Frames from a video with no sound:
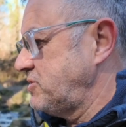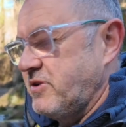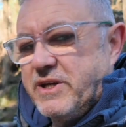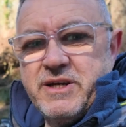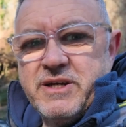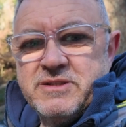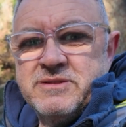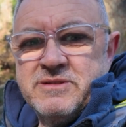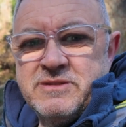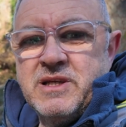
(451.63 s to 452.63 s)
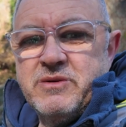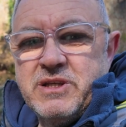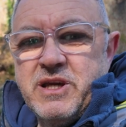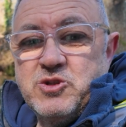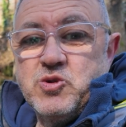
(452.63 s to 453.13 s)
I think,
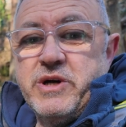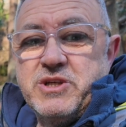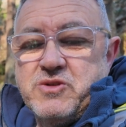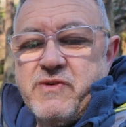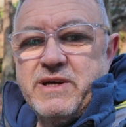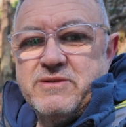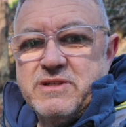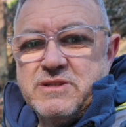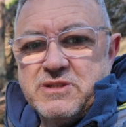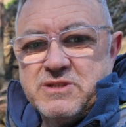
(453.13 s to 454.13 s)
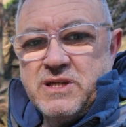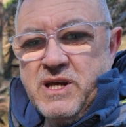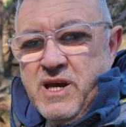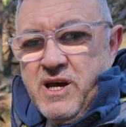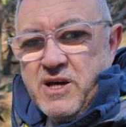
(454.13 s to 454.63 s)
and enjoy the surroundings
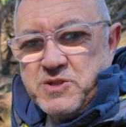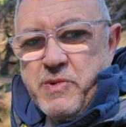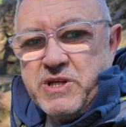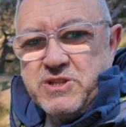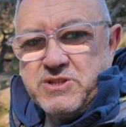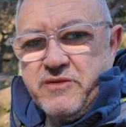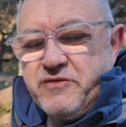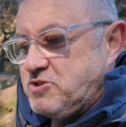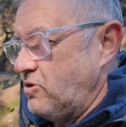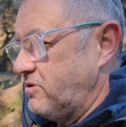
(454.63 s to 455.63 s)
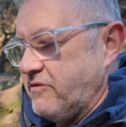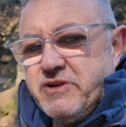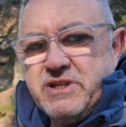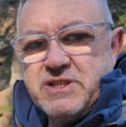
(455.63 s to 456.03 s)
as much as the photography.